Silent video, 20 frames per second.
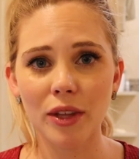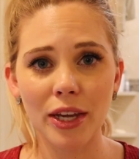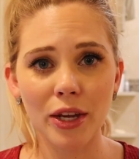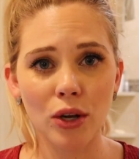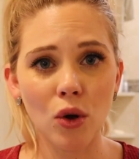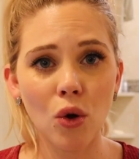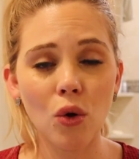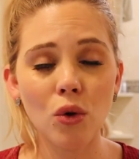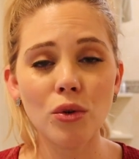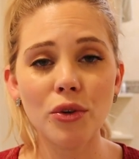
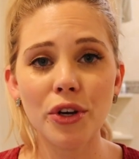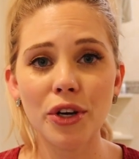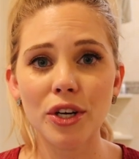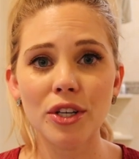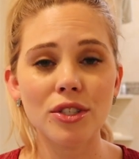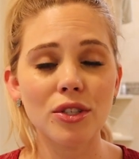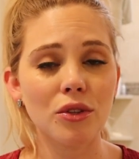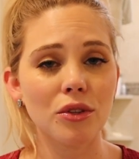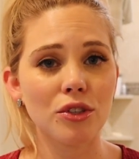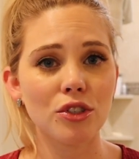like hold
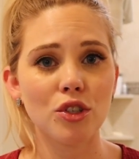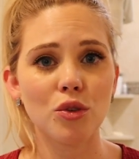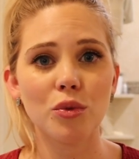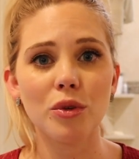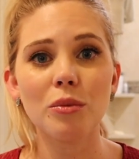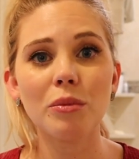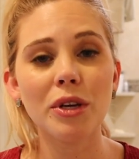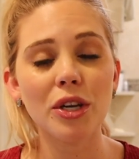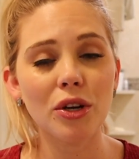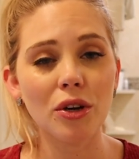her so that she
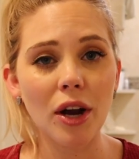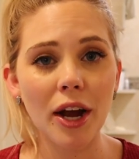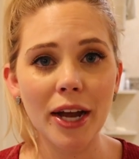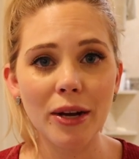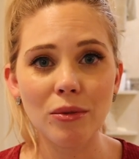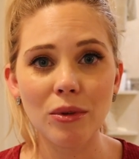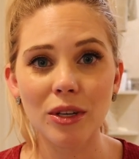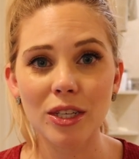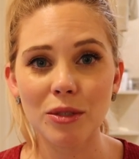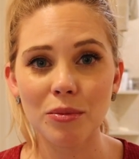wouldn't be
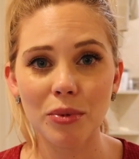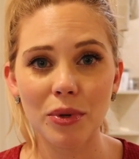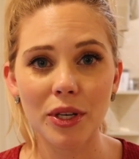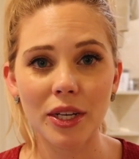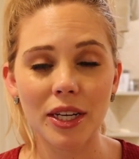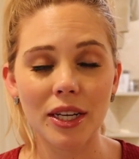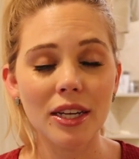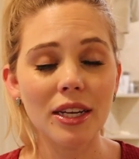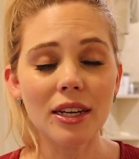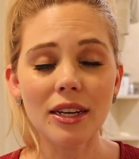crying while I was
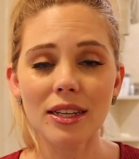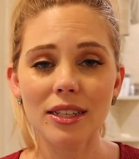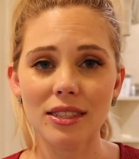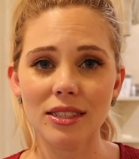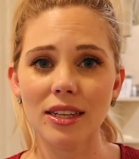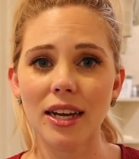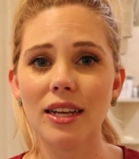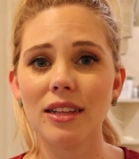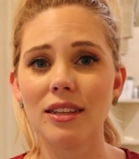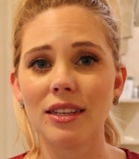putting
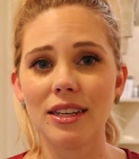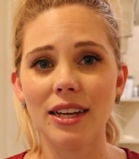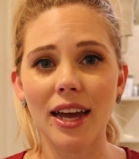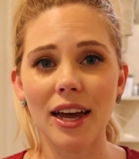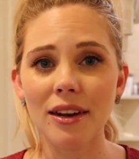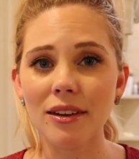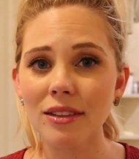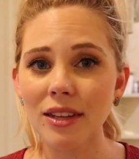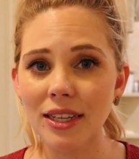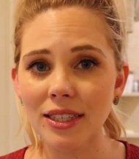Skyla and
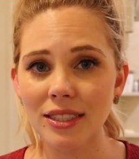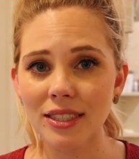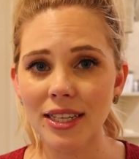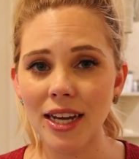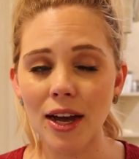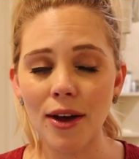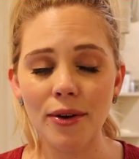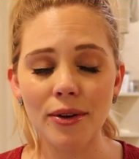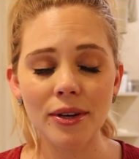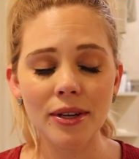Adeline
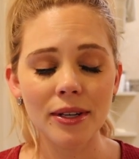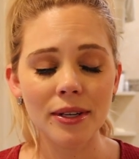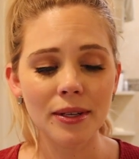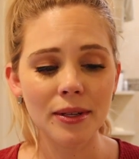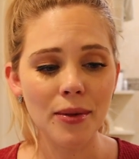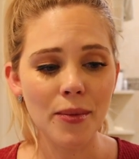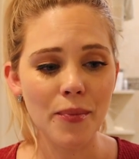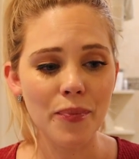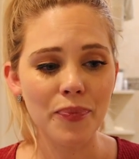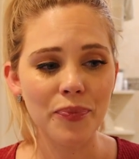down.
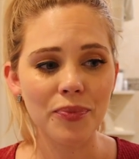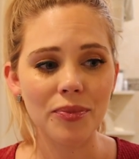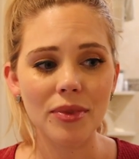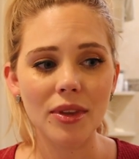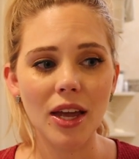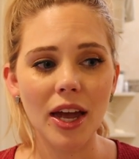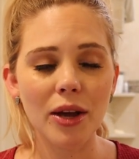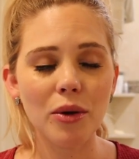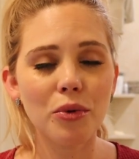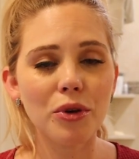
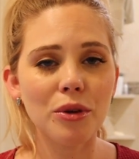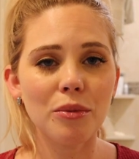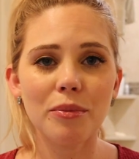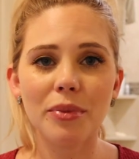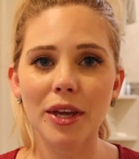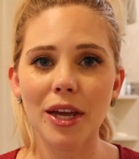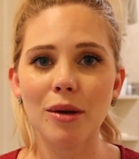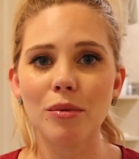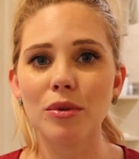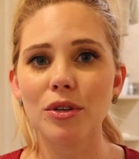I wouldn't
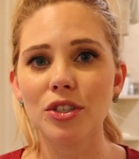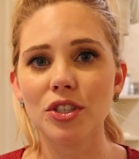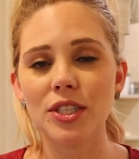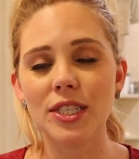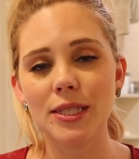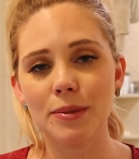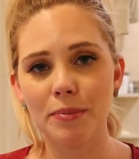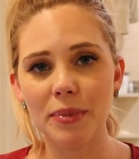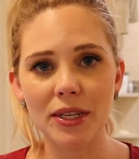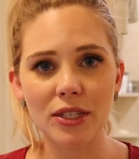be able to
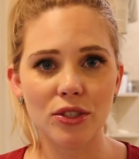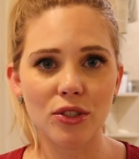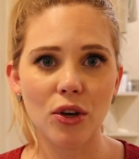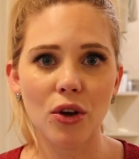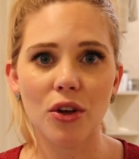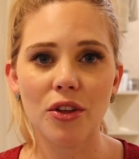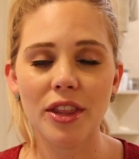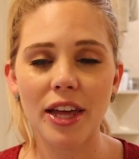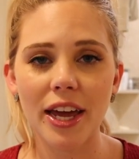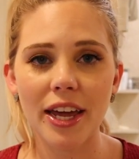just spend
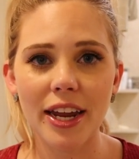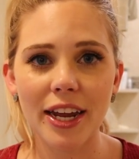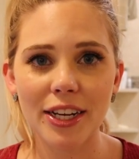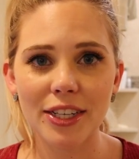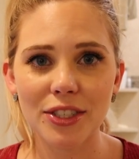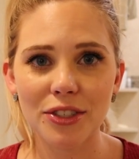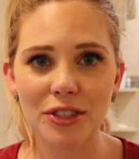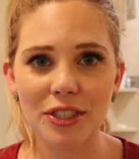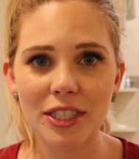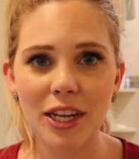all that
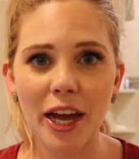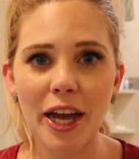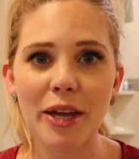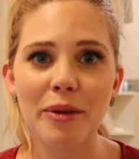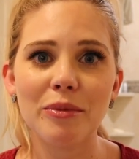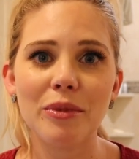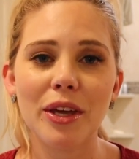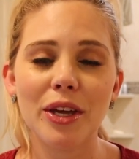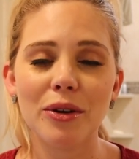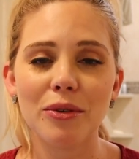extra
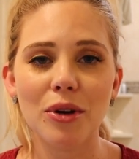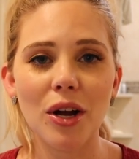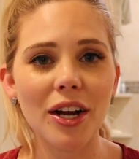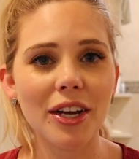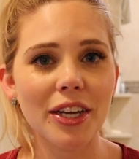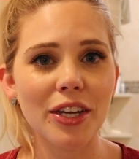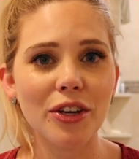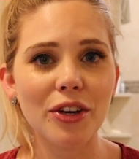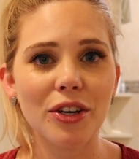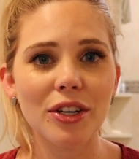time like
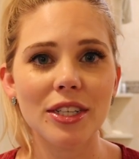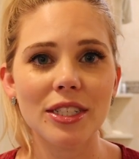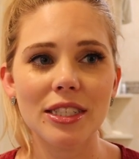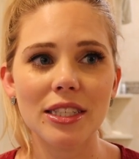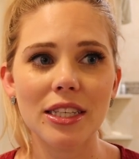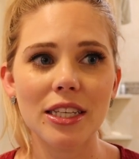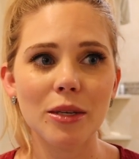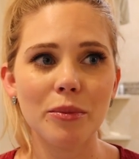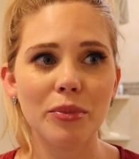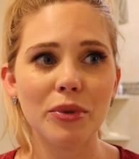rocking her to
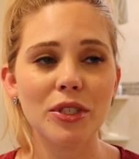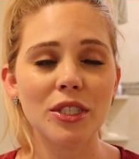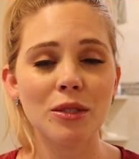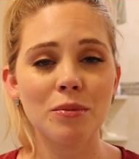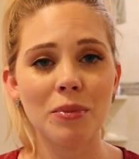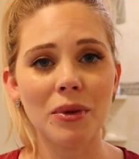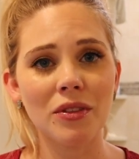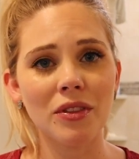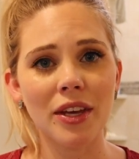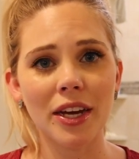sleep or
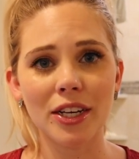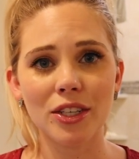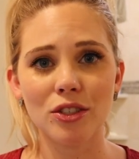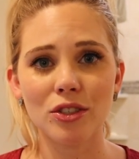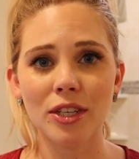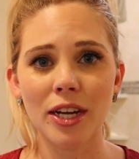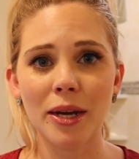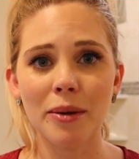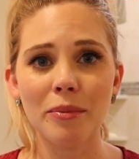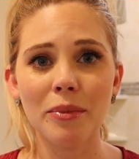spend the extra
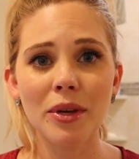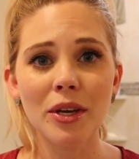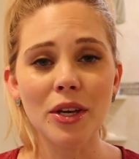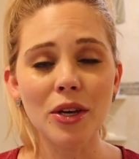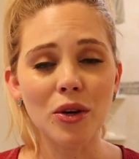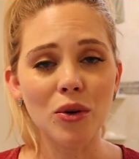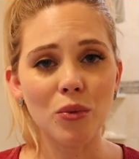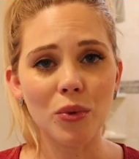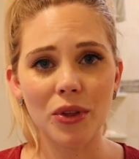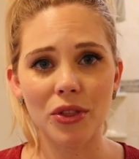time
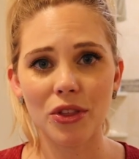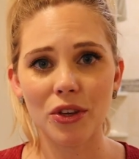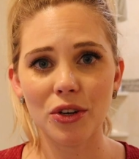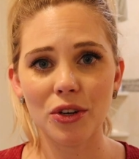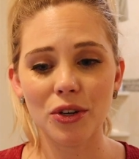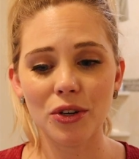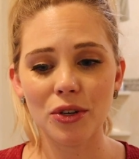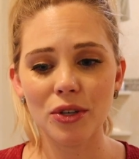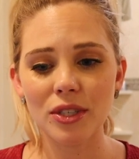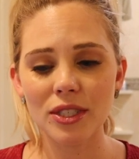with the
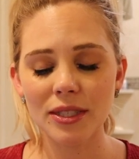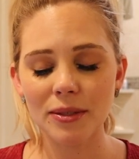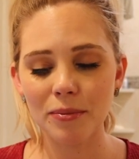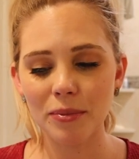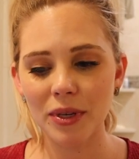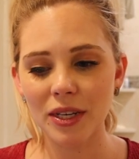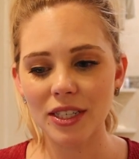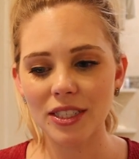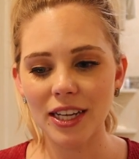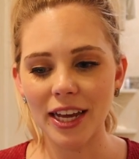girls
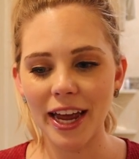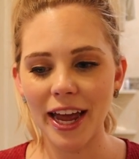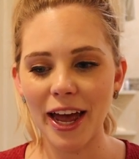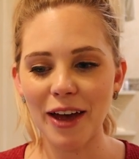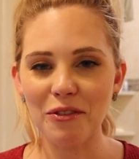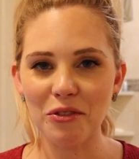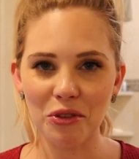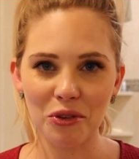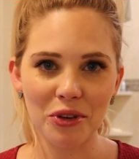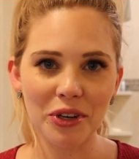because I
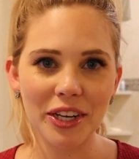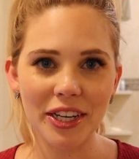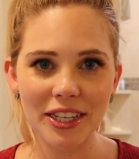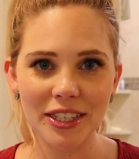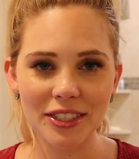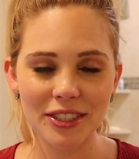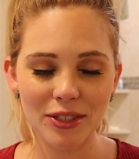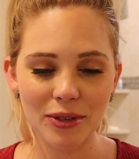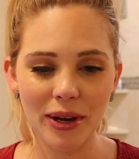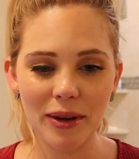have
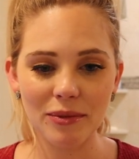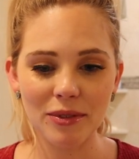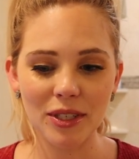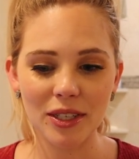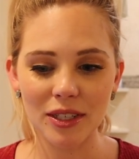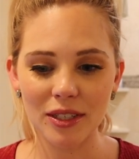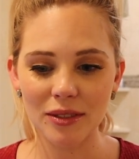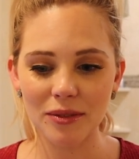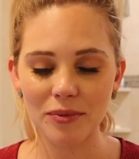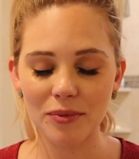three, so I have
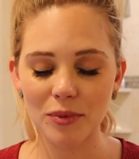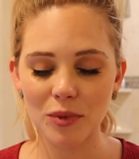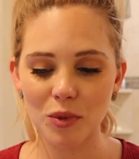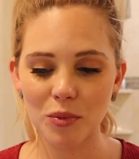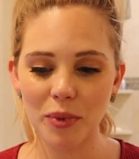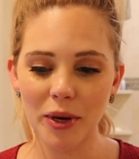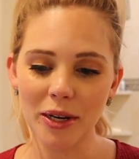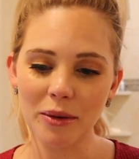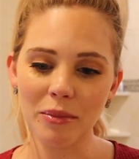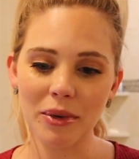to
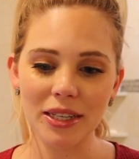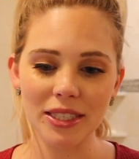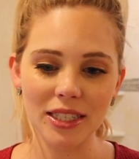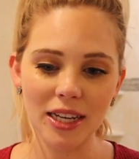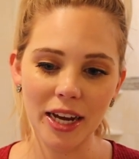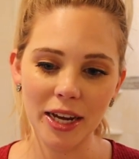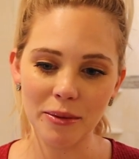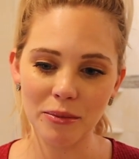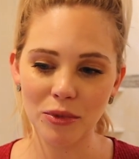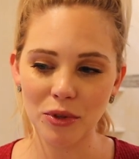spread my
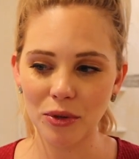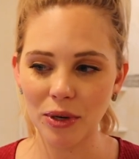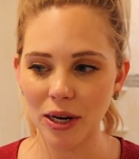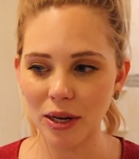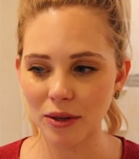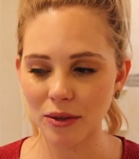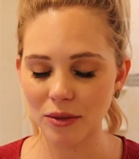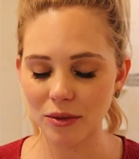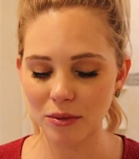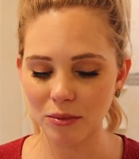time
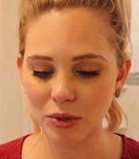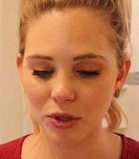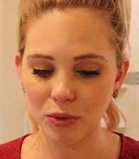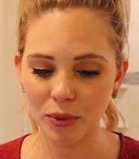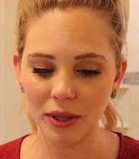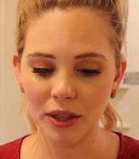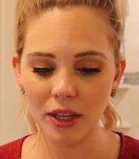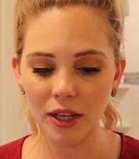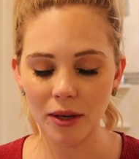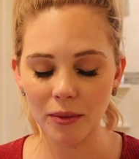throughout
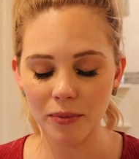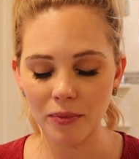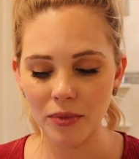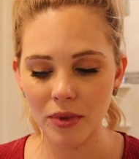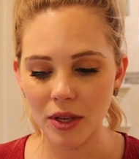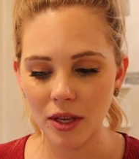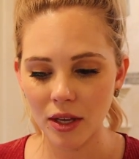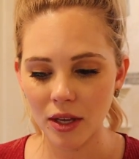between them.